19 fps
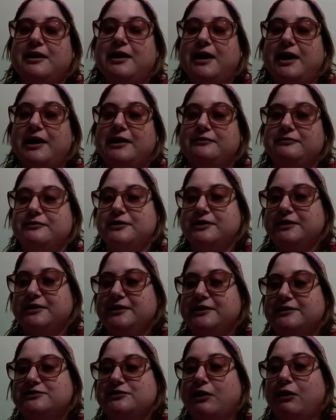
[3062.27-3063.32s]
And really,
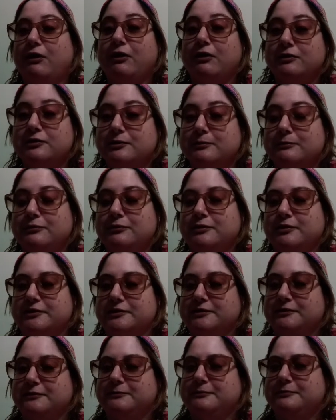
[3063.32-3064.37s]
it's all
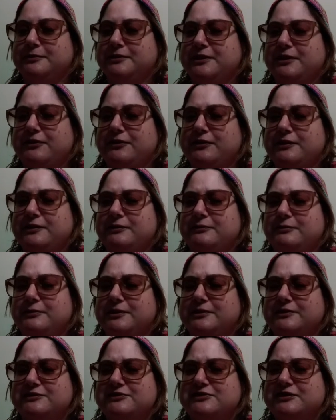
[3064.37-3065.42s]
important, but I think when
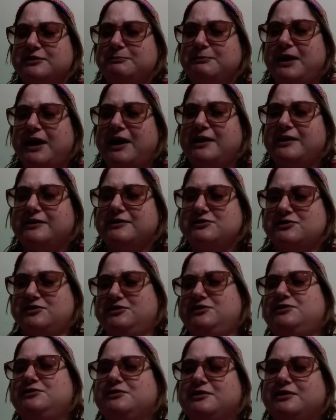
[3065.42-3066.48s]
it's the baggage
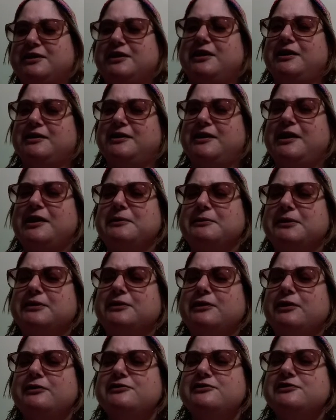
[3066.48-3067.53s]
that you carry
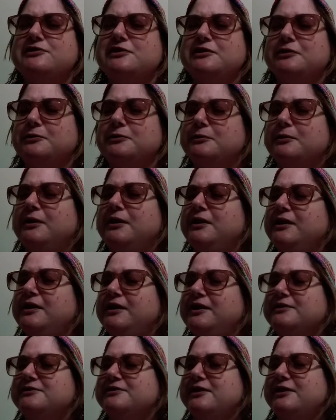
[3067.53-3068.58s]
close to you,
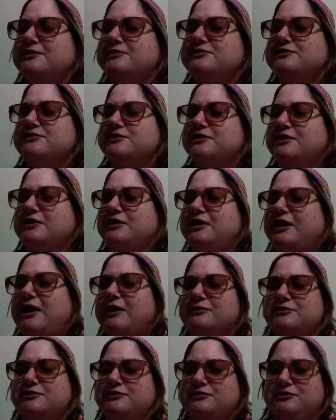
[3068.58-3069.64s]
it tends to
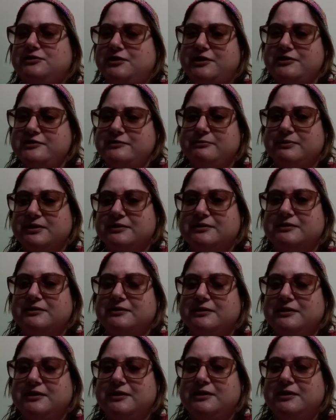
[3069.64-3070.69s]
cloud your judgment.
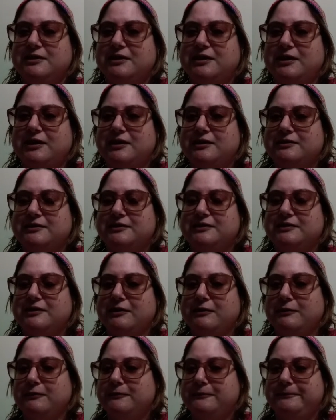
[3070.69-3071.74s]
You
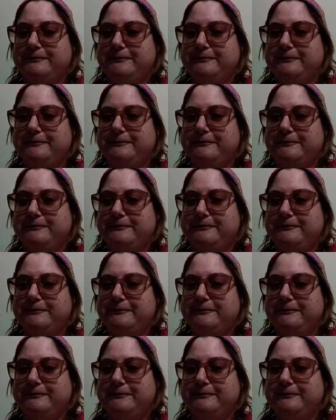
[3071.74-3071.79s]
know,